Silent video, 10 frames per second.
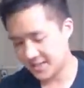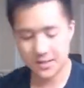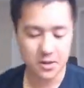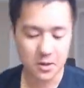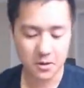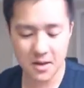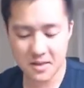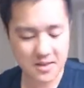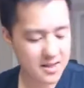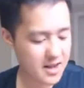So
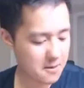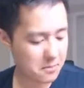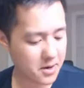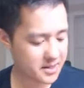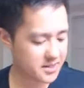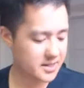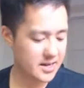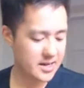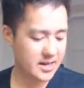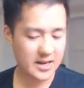nothing there, but
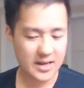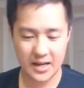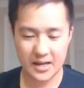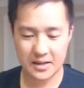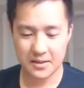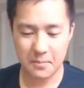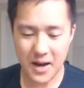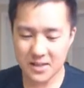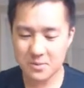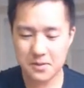uh, the
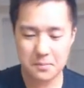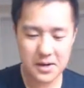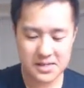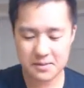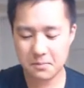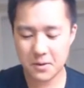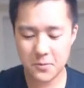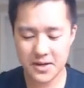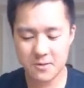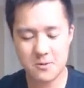box was a bust, but
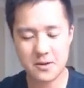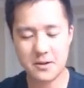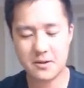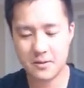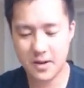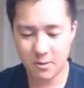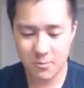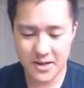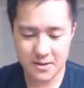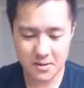we did re uh,
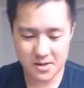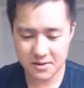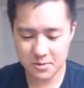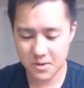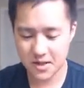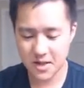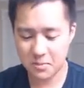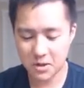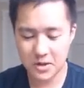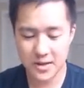redeem ourselves with a
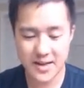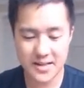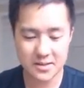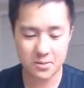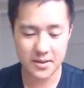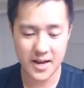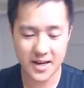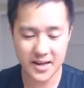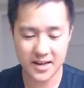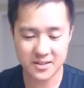couple good hits with Naganadel